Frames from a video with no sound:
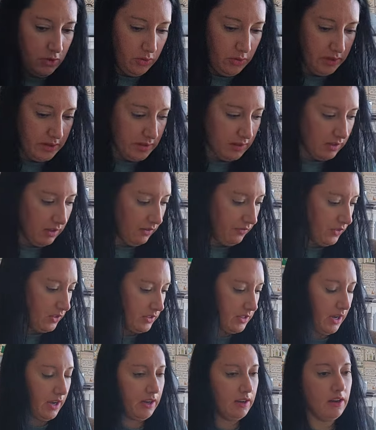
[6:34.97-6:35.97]
Do I still have the
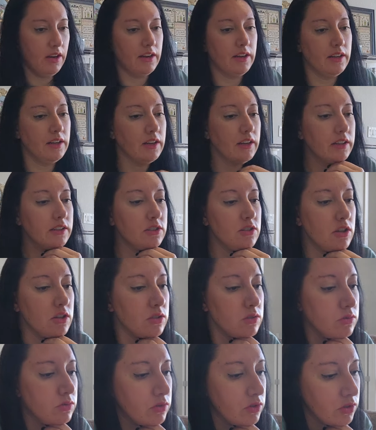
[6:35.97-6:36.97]
tag on it? I
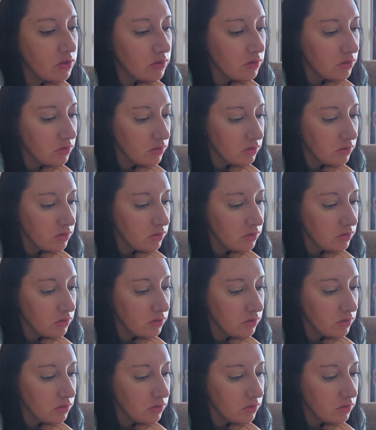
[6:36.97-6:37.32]
don't.